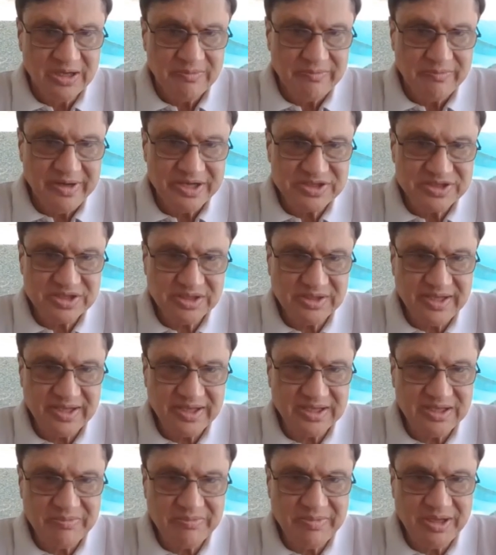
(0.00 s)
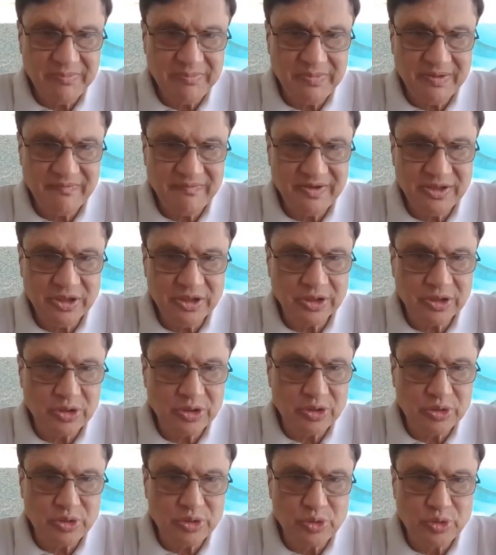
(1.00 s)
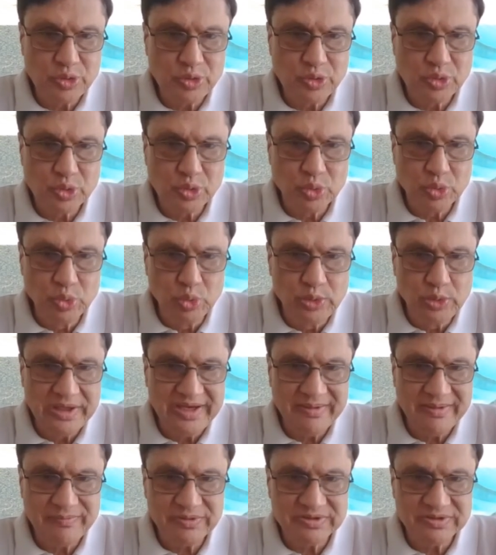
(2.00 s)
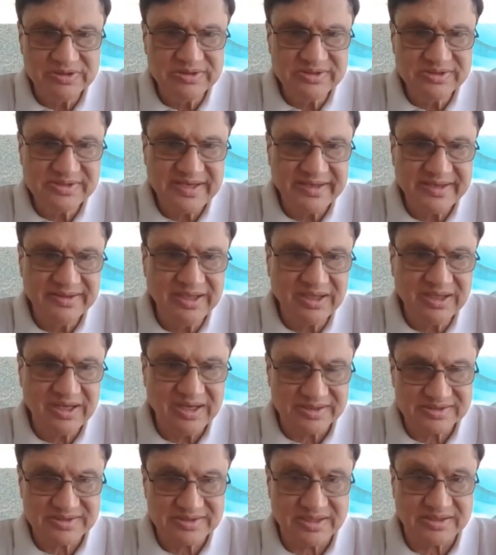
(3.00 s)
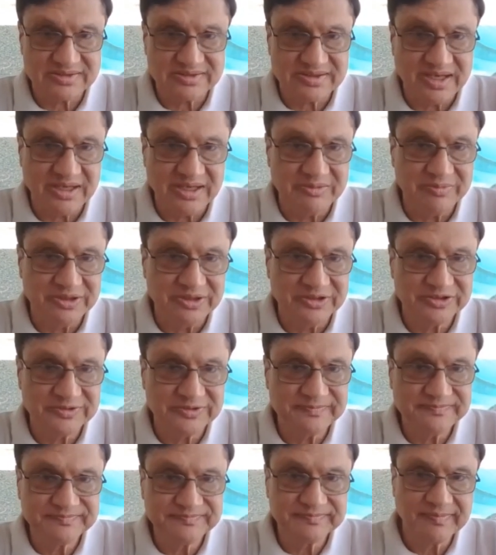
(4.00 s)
measure the agreement between the true labels and the cluster assignments.